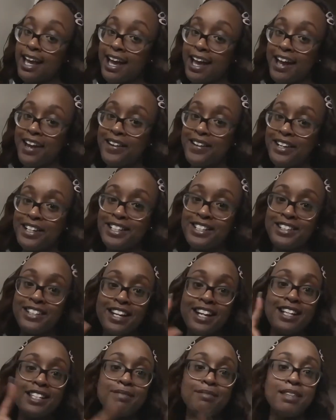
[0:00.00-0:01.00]
alright, you
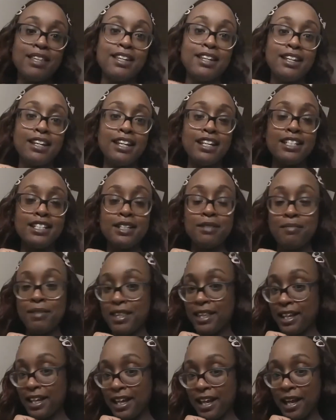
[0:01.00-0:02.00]
guys, melanation,
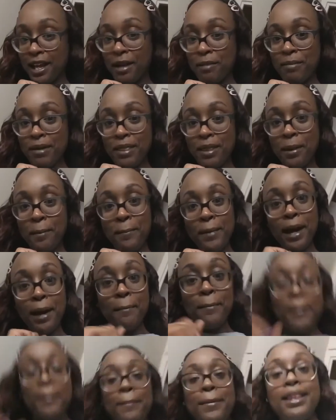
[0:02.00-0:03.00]
melanin, melanin
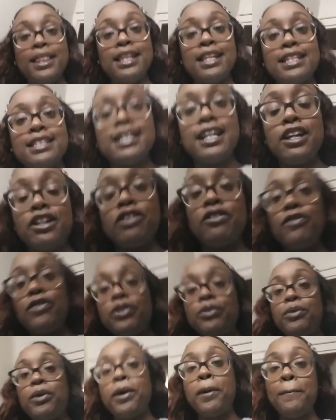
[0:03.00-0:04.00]
papa, melanin taking over
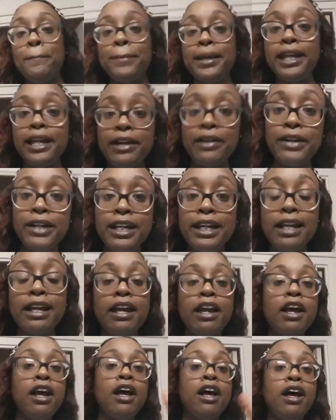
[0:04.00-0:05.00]
the world, period.